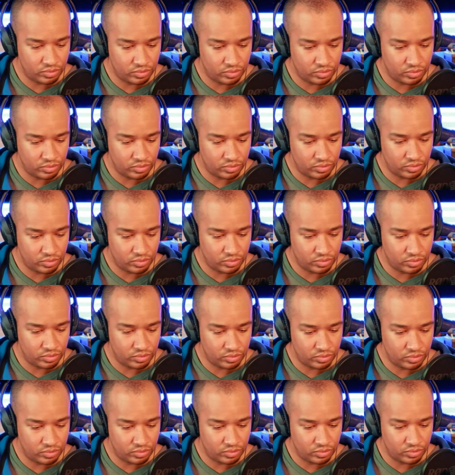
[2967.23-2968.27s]
GCs
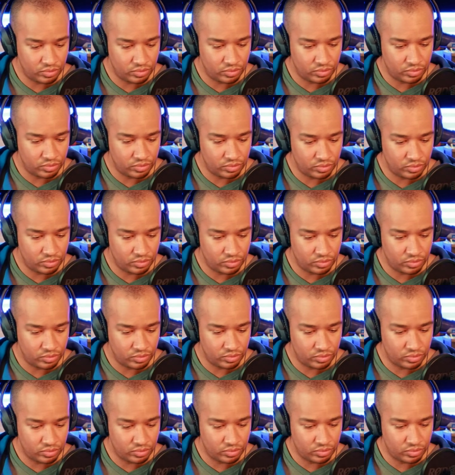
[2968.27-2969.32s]
normally make the biggest
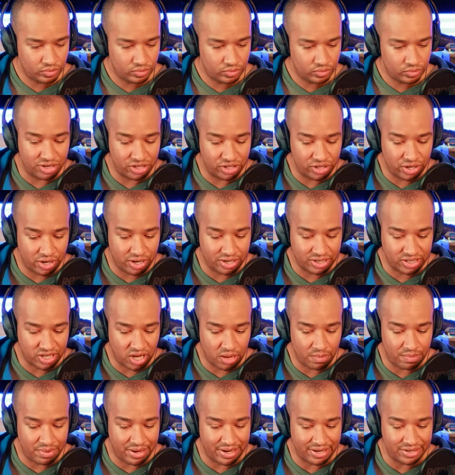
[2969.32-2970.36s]
dollars working for insurance
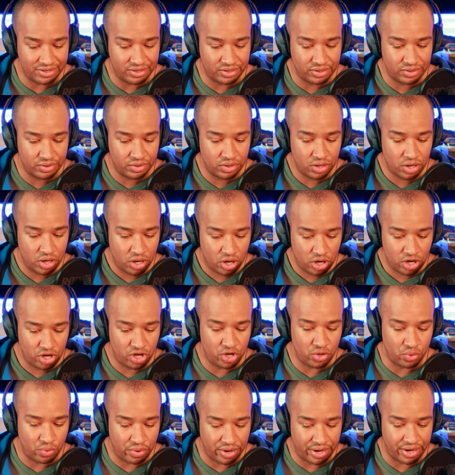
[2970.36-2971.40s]
companies
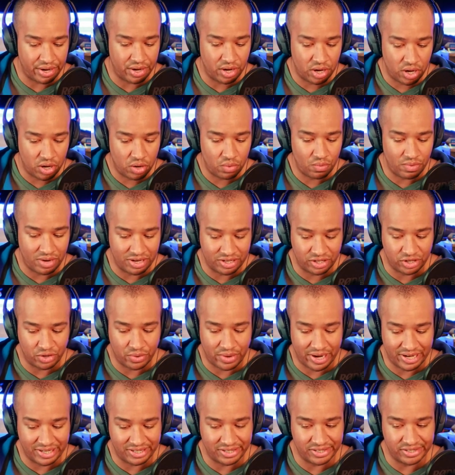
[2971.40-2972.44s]
doing
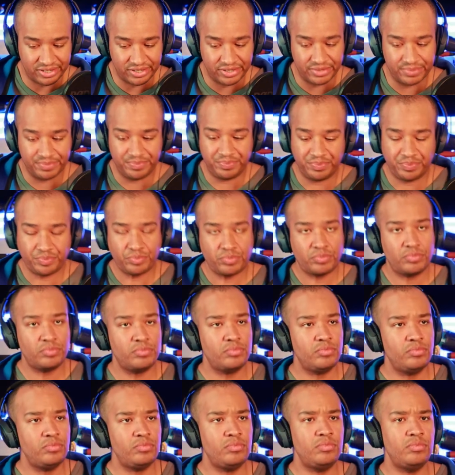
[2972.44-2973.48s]
restorations.
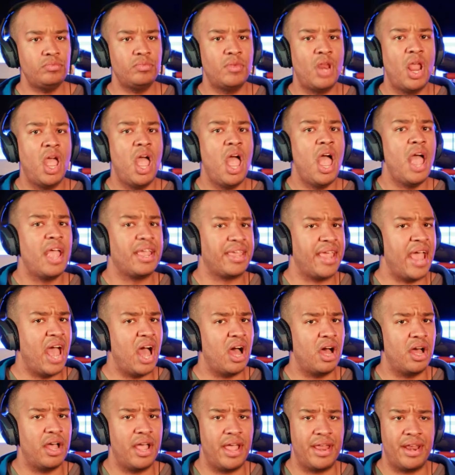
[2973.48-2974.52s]
Yeah,
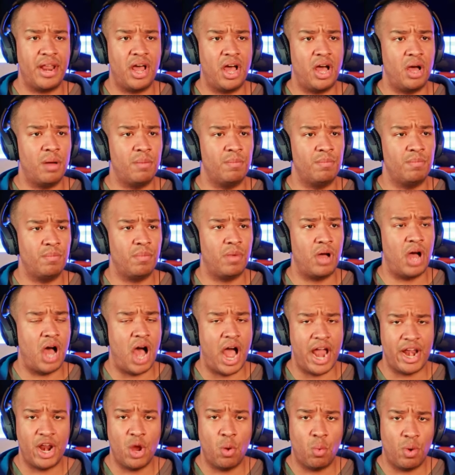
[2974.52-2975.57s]
and um, I
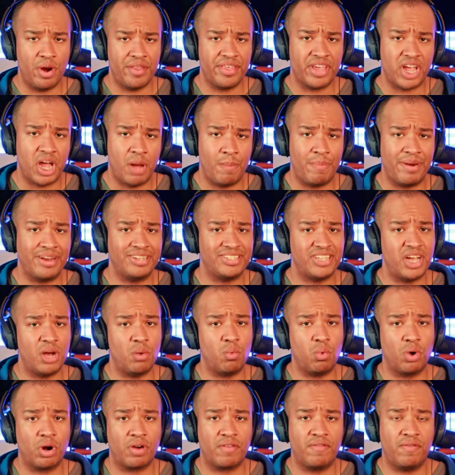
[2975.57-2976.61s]
know one of the companies I
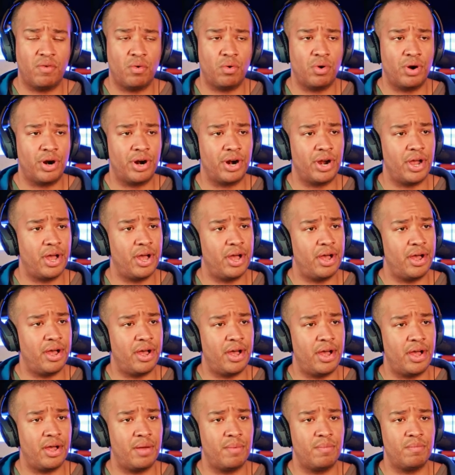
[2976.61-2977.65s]
work for,
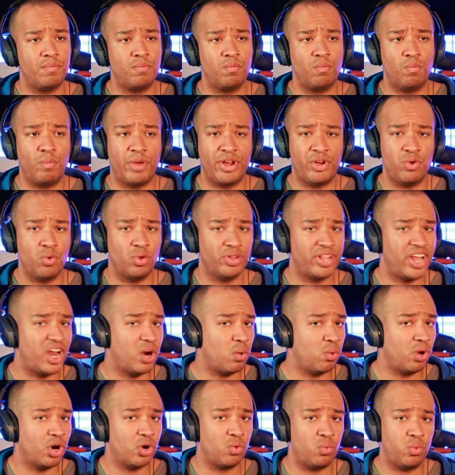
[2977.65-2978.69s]
um, we do a lot of
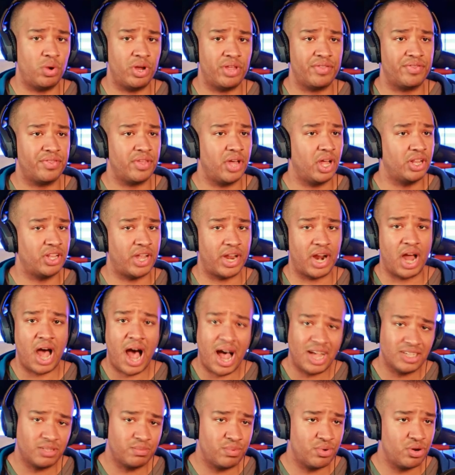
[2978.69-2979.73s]
work with a lot of
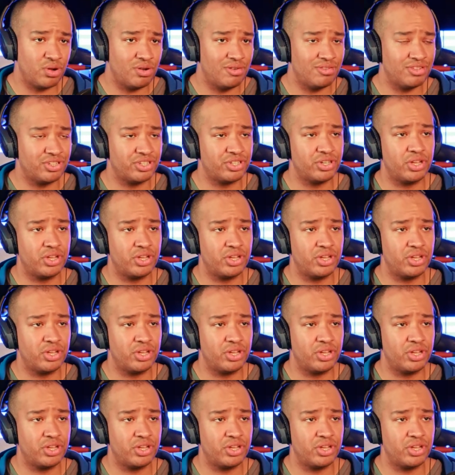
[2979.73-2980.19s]
hospitals,